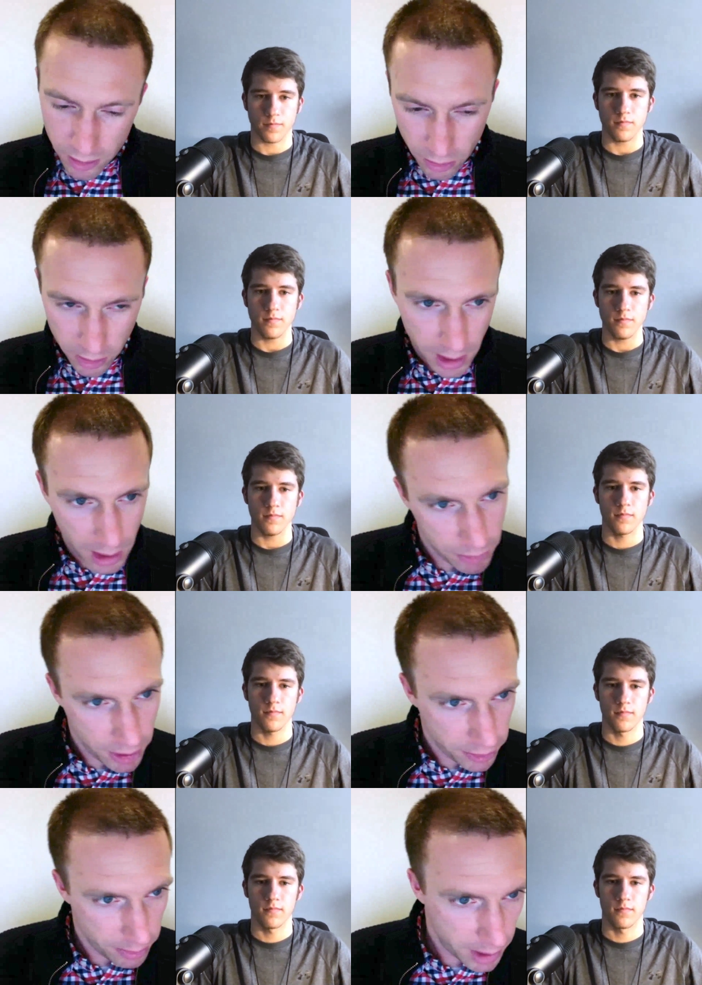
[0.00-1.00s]
Speaker 1: is your game
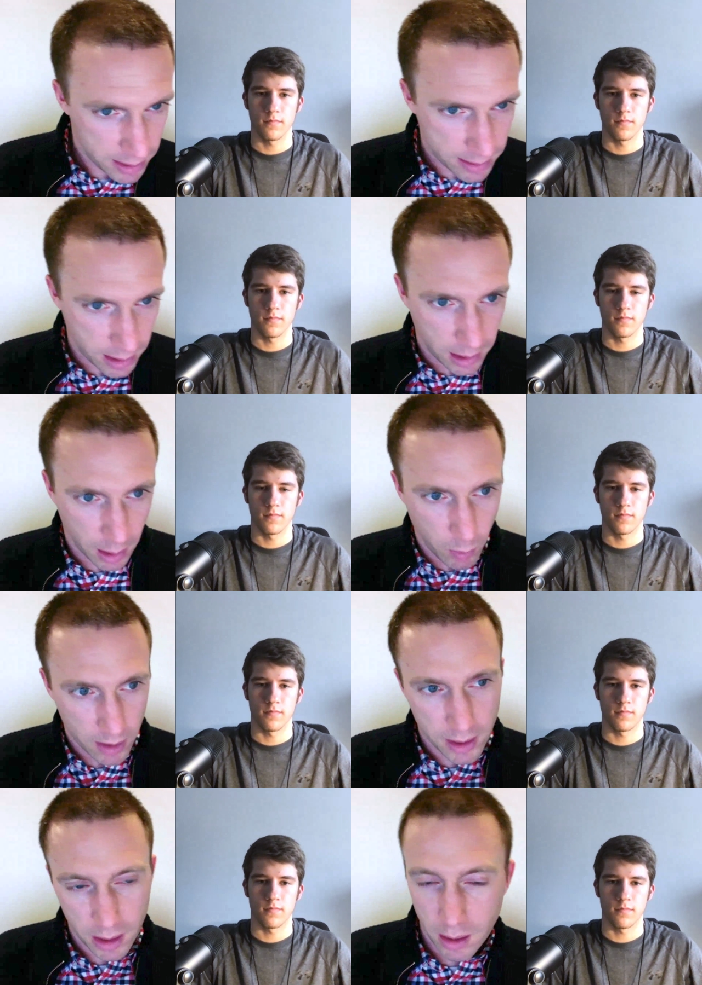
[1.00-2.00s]
changer mindset? Like,
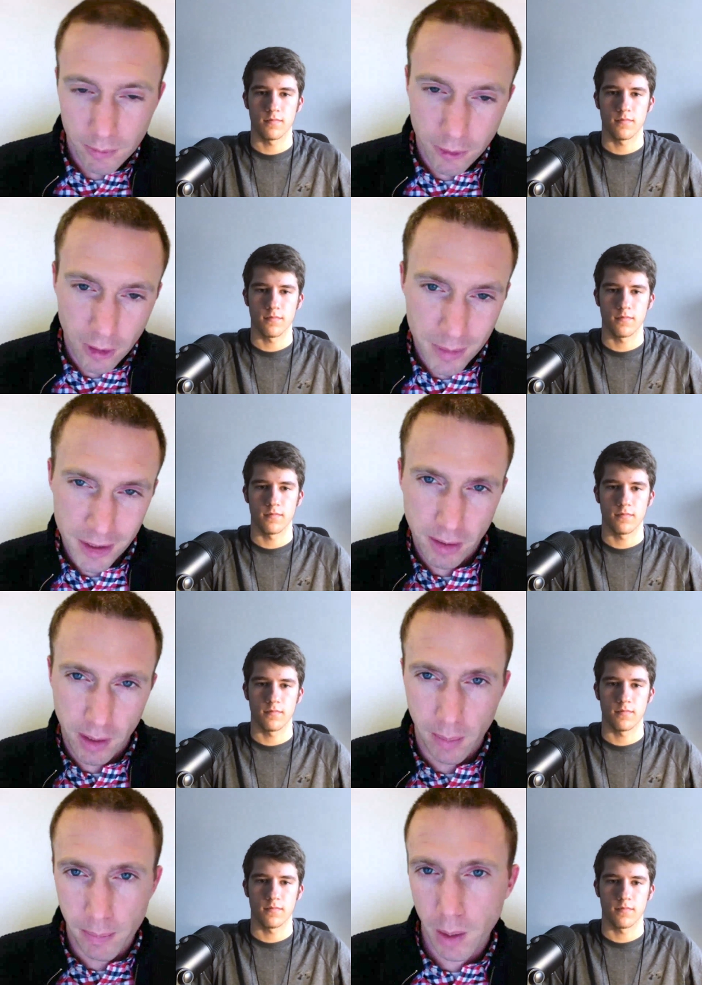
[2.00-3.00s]
where's that come from? Is there
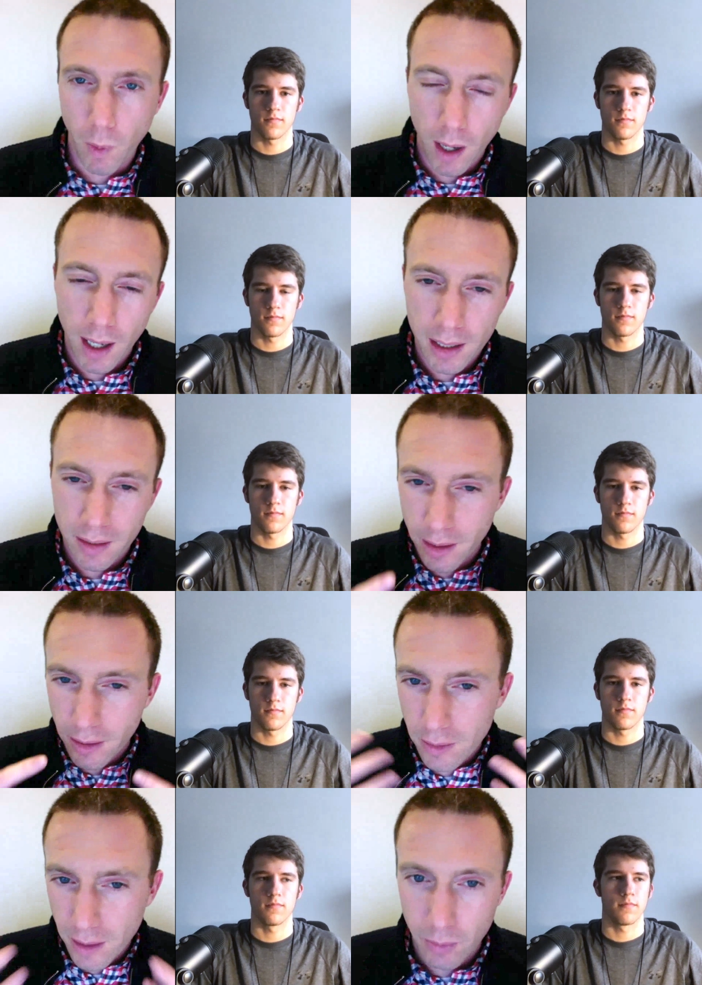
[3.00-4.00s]
like a big why in
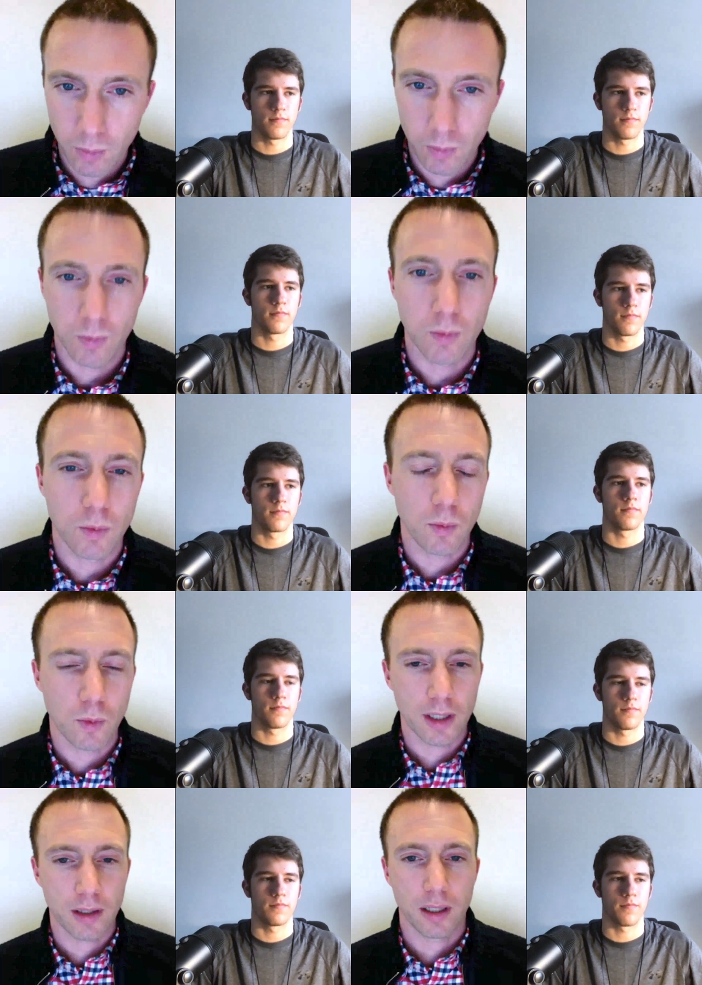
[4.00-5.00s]
there? Like,
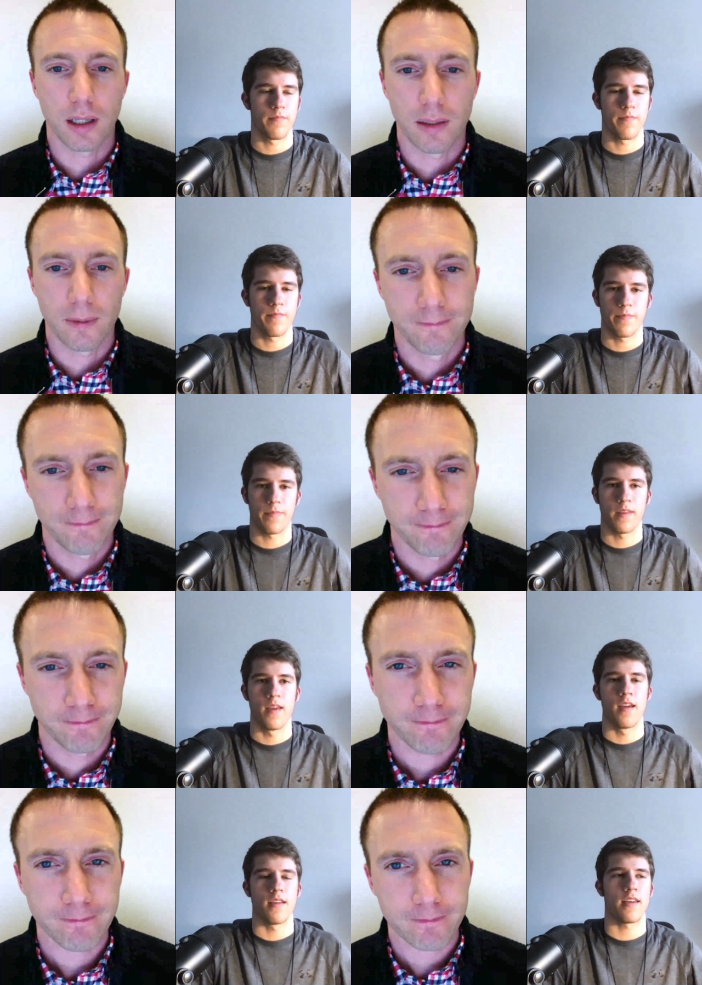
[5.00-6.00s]
what are you thinking?
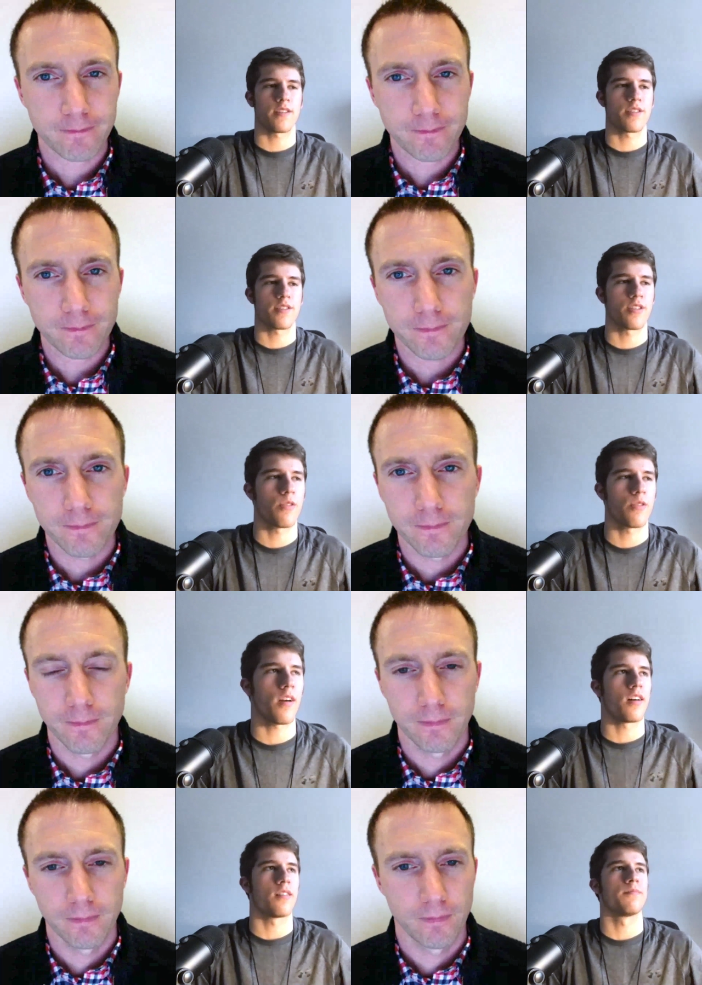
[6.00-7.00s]
Speaker 2: Yeah. So,
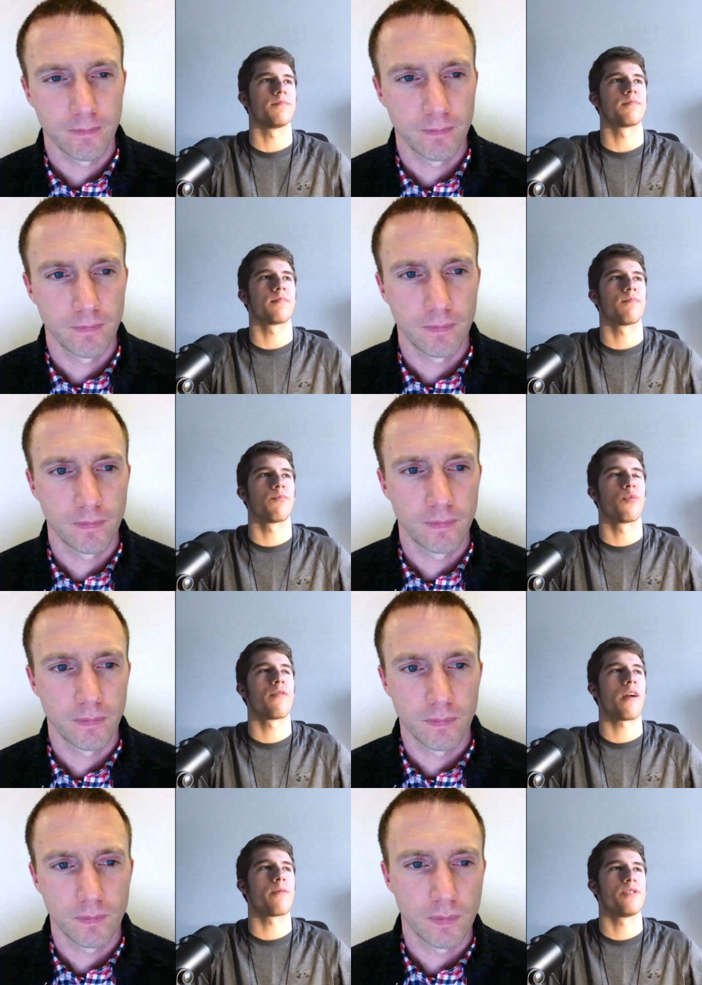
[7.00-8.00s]
um,
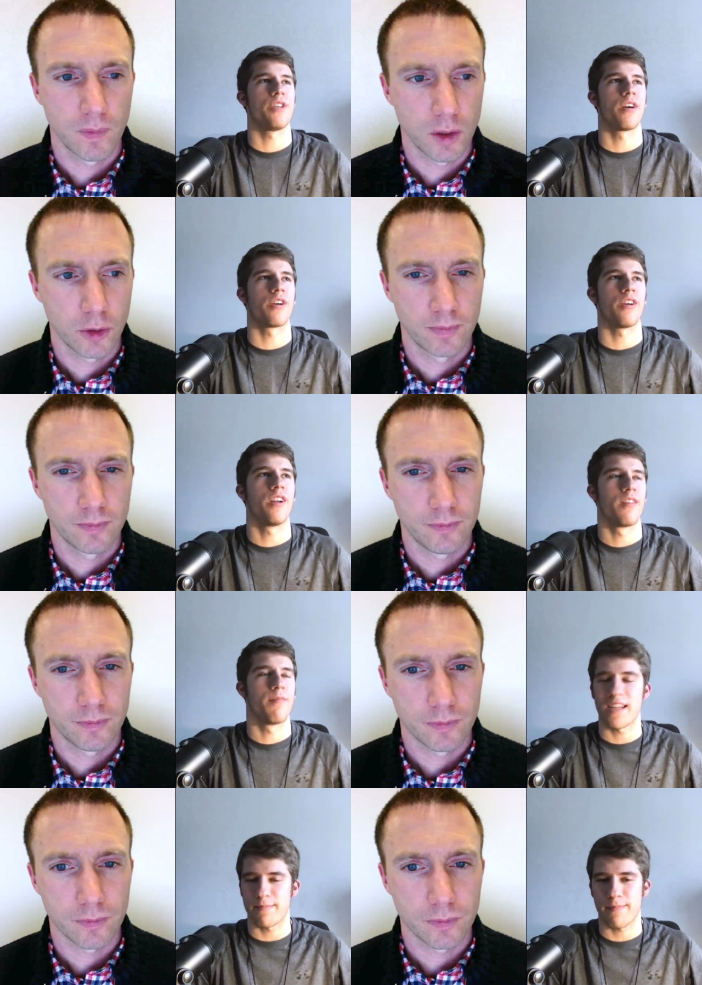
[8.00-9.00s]
whenever I was younger,
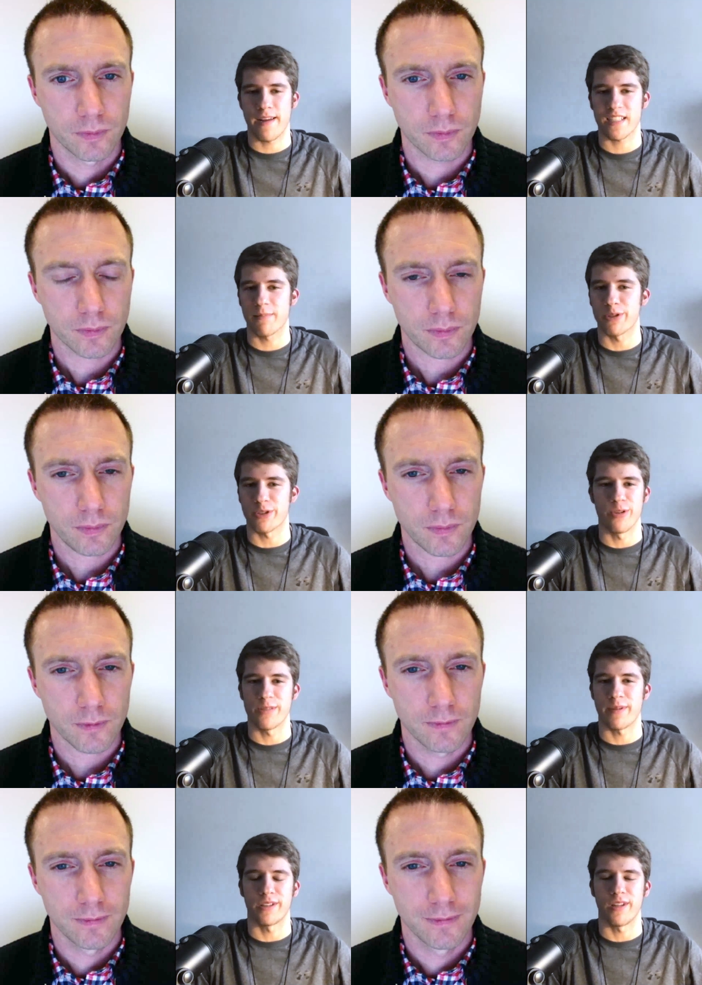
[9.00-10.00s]
that basketball has always
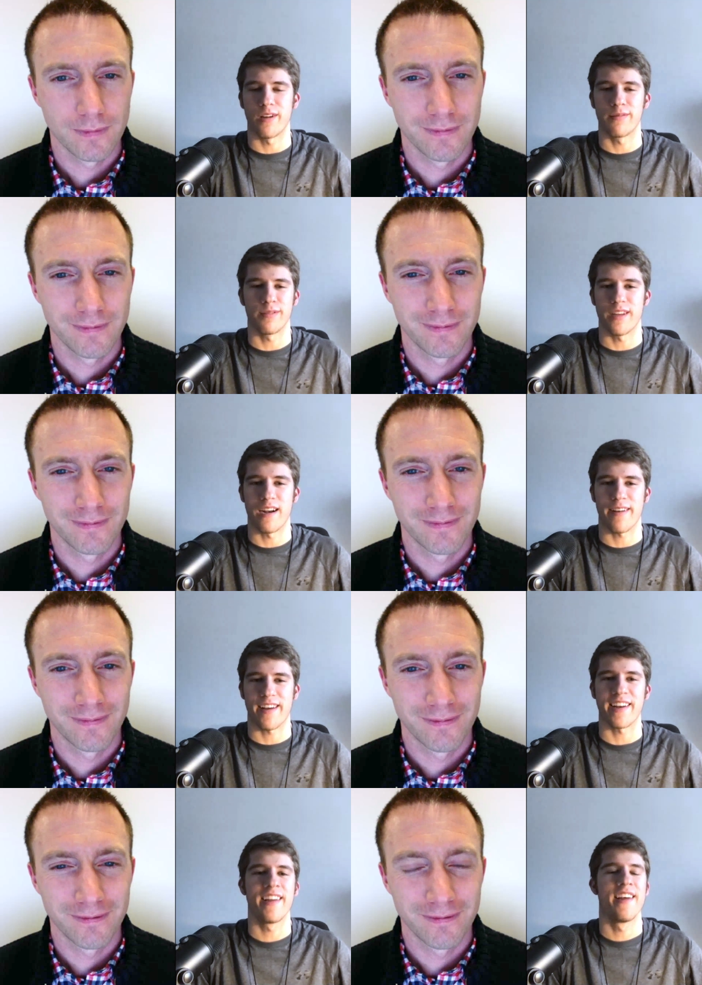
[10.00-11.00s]
been a love that I've
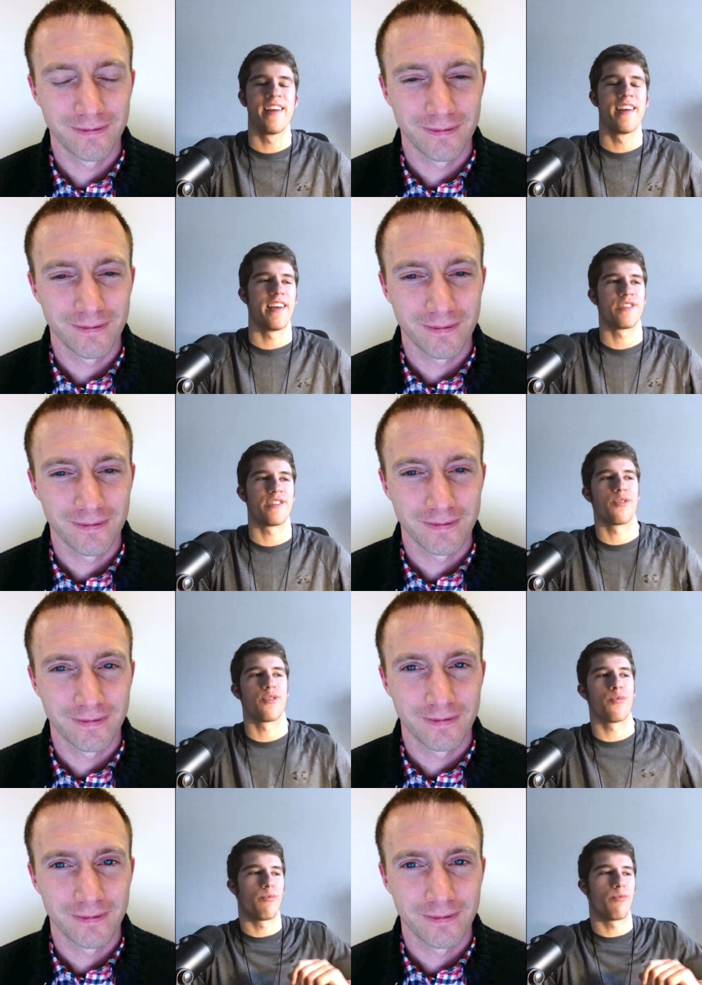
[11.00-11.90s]
had. And so,